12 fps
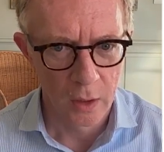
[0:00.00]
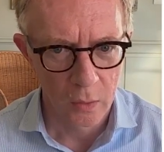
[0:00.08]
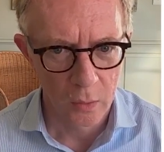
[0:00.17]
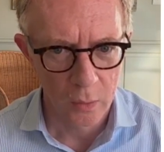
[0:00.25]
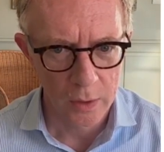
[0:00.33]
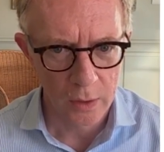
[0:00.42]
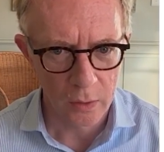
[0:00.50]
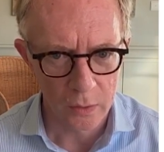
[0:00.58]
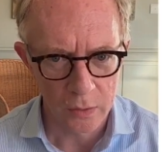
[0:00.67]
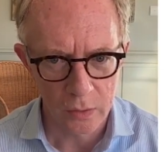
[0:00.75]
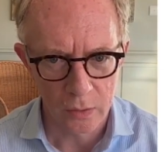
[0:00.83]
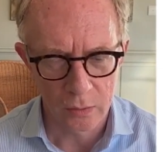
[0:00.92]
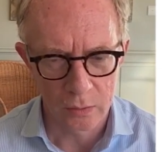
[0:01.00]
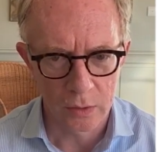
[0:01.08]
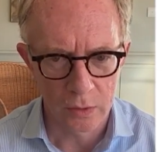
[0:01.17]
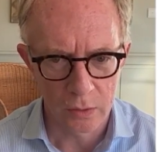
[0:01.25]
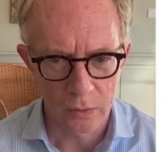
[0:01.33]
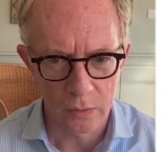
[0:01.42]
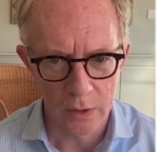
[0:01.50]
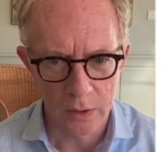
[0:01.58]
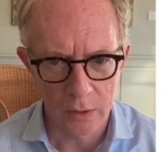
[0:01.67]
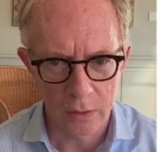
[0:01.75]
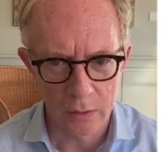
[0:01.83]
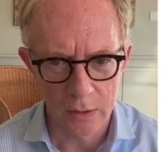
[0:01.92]
We also not only
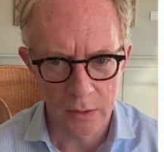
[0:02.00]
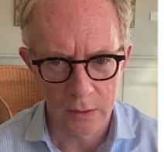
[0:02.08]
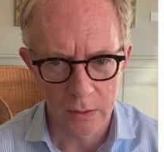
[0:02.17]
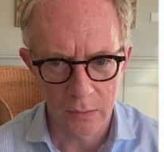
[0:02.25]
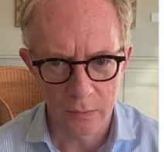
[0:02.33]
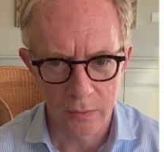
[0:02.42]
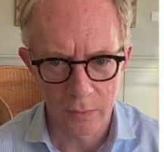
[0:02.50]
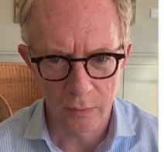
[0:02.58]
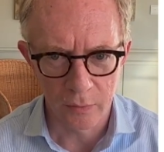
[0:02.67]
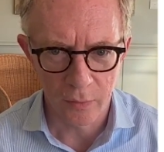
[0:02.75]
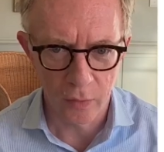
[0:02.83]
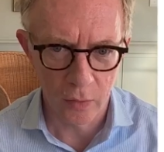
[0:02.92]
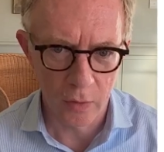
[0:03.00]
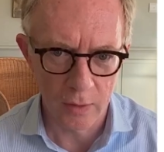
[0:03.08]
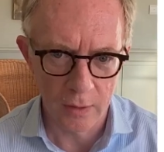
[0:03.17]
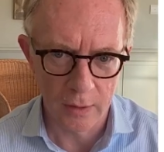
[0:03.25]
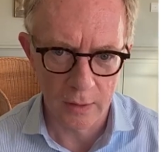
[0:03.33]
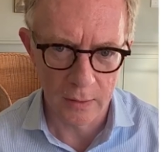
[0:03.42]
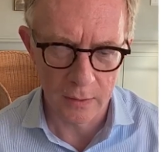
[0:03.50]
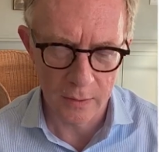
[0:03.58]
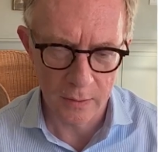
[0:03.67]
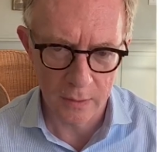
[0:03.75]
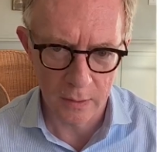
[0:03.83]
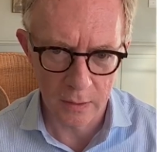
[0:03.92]
know that the FIB-4
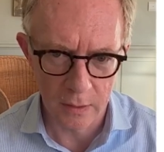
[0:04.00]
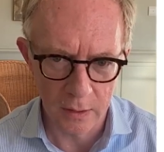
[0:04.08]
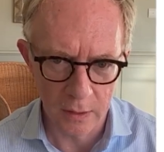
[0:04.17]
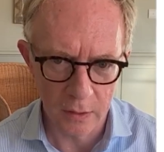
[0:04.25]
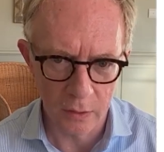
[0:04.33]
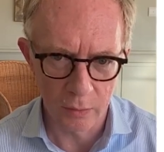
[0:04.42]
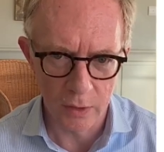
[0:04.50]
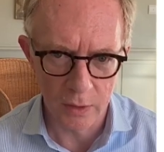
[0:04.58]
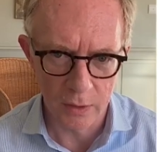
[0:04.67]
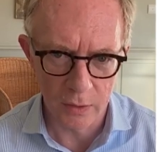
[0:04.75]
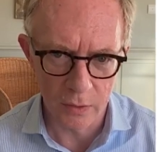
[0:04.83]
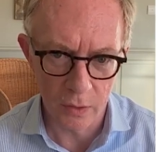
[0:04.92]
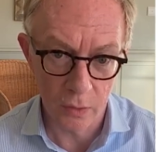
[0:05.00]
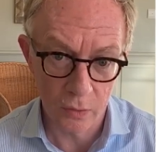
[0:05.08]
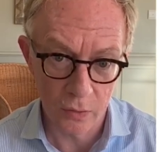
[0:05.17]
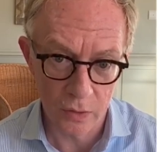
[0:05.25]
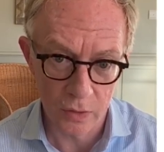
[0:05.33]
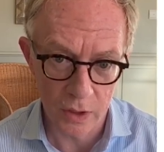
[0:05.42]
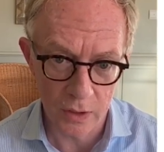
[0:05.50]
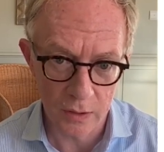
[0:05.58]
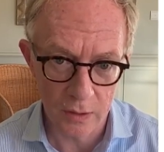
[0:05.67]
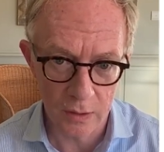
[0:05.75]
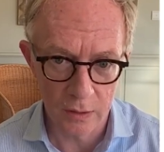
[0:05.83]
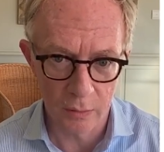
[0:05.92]
is in the intermediate zone,
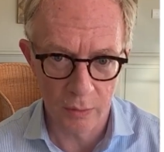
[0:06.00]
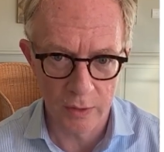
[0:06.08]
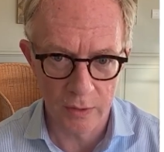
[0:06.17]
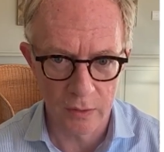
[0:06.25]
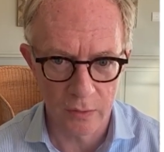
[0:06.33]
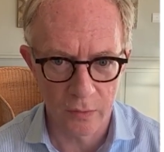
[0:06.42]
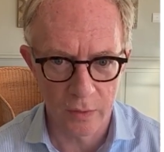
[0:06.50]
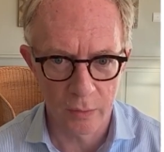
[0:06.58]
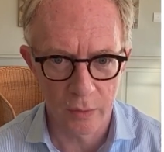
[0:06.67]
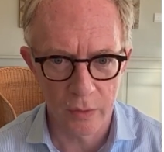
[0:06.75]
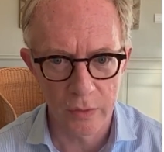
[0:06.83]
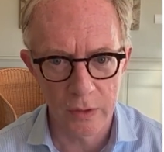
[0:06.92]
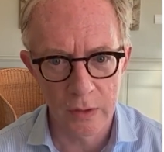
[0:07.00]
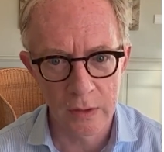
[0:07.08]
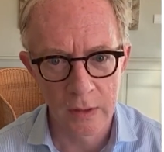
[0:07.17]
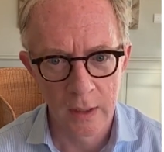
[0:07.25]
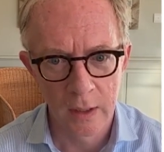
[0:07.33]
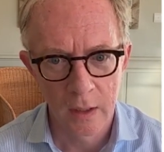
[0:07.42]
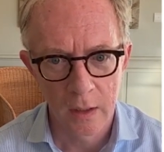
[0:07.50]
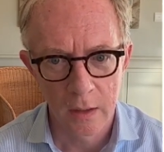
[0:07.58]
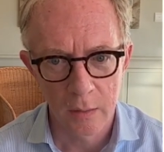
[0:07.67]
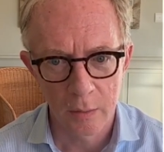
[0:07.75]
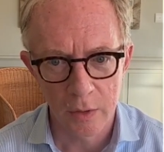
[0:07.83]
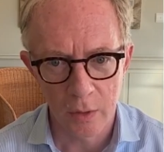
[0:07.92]
suggesting the presence of fibrosis,
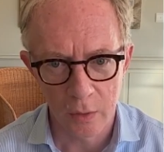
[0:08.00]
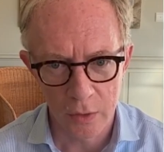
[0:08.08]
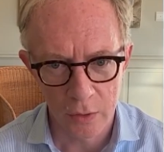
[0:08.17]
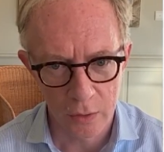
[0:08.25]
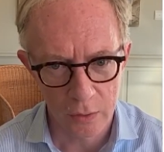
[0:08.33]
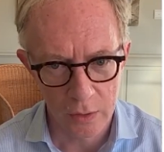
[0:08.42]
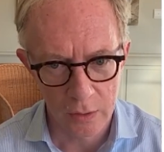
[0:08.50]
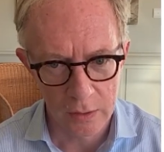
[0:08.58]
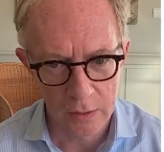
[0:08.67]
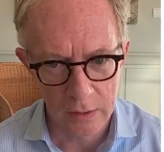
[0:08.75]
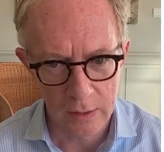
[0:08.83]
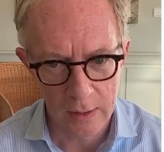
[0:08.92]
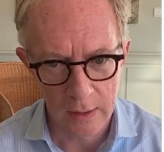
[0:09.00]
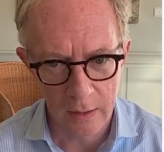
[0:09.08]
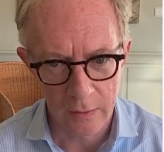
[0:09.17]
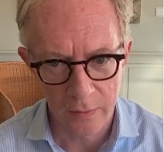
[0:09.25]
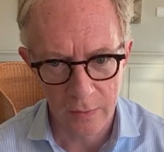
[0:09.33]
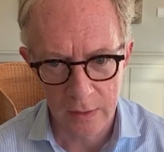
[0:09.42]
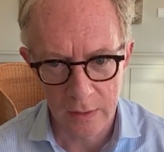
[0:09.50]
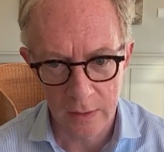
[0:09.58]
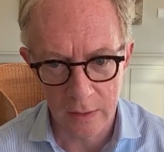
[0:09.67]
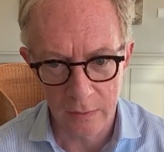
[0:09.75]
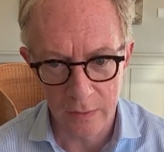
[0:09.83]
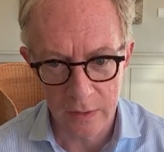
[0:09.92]
but also there is an elevated
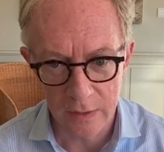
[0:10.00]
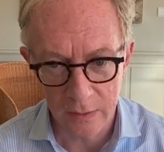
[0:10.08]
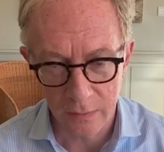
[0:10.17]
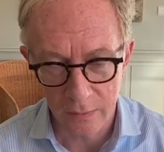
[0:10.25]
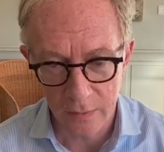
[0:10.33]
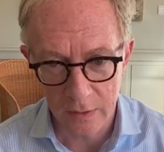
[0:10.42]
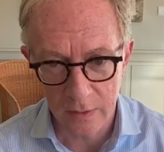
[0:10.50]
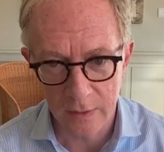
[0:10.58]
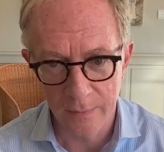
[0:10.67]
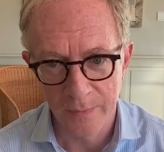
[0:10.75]
liver stiffness.